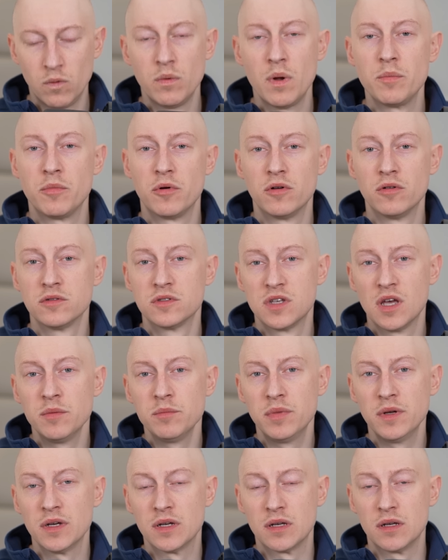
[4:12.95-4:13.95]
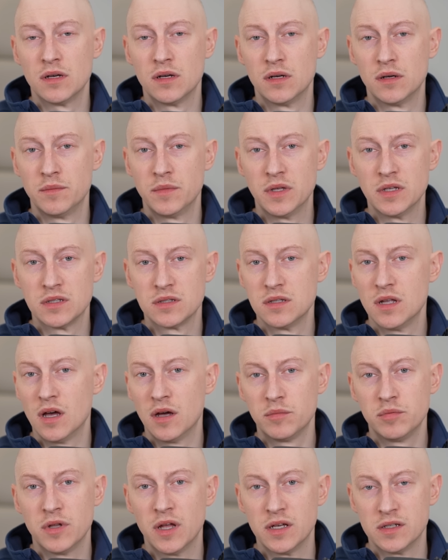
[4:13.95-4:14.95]
remember, Ozempic um, is
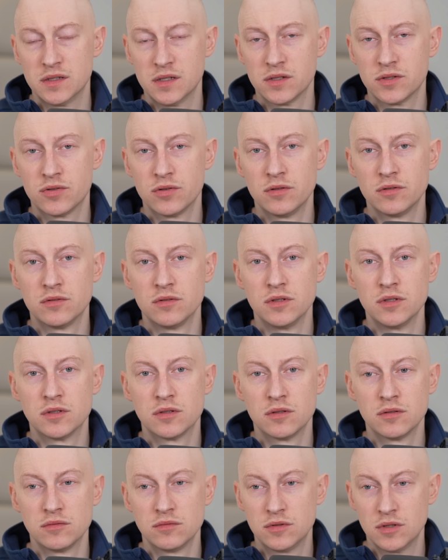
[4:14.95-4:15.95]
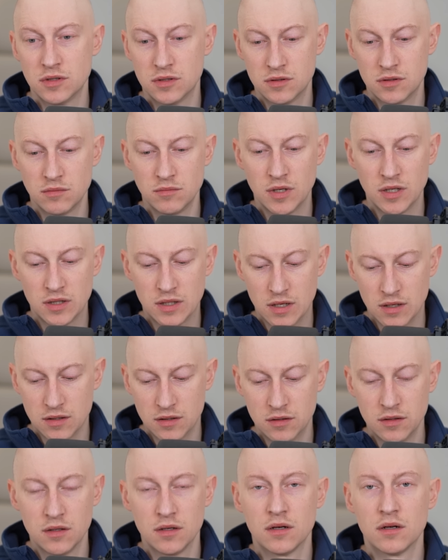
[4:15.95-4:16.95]
not plastic surgery. So just to make that
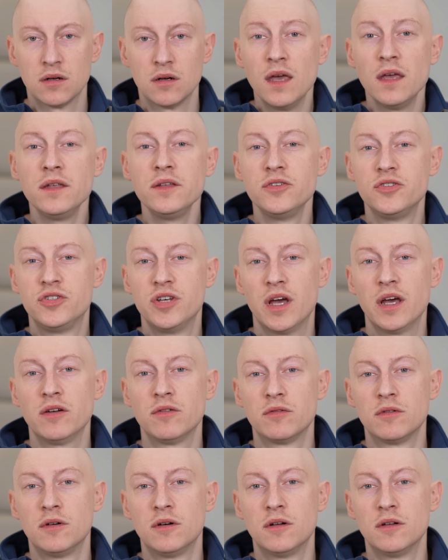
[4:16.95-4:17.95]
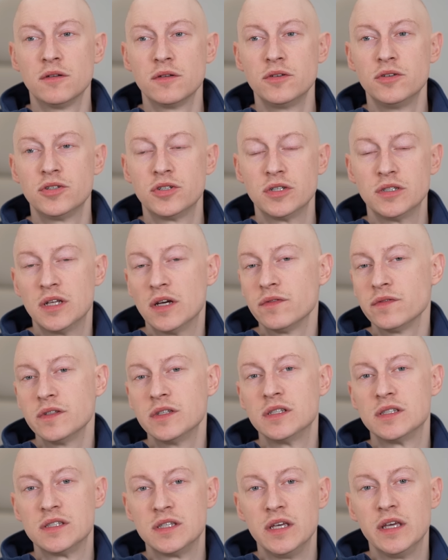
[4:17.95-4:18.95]
clear, in general, you should
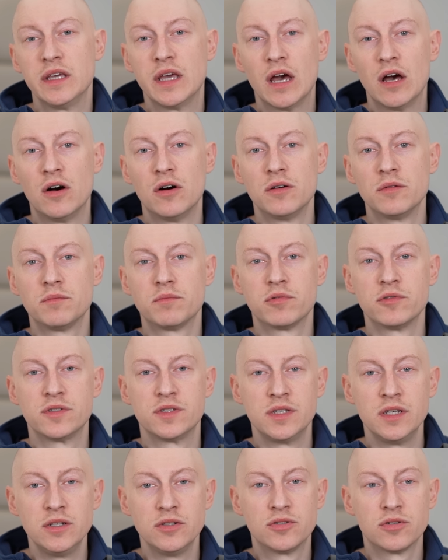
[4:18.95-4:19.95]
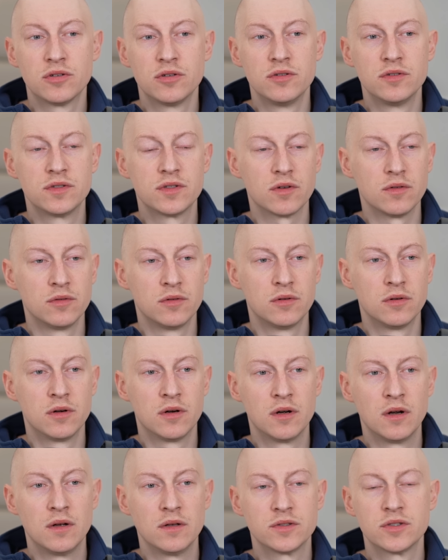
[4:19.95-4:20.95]
definitely seek out procedures or
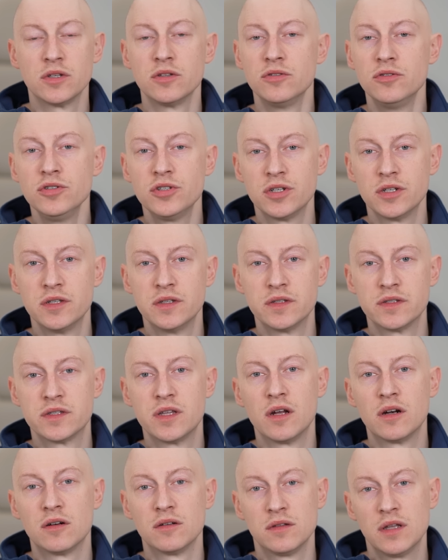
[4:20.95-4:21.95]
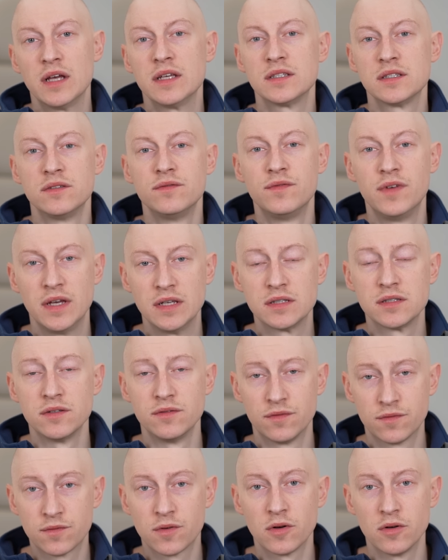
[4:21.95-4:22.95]
for solutions that are less invasive
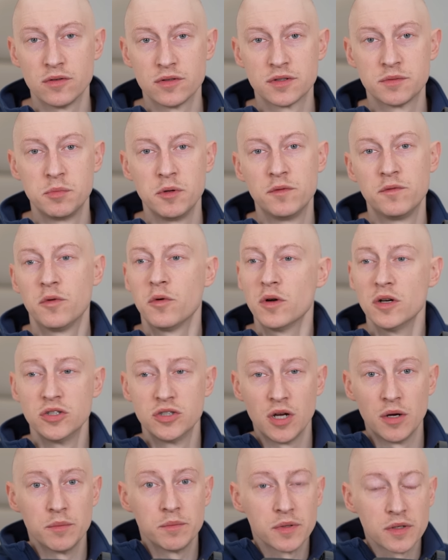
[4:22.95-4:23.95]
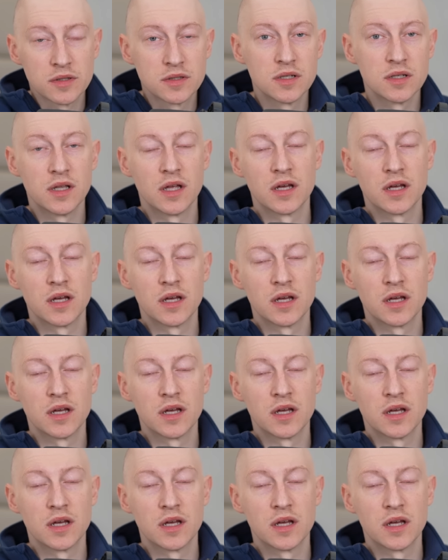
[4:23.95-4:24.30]
first before jumping to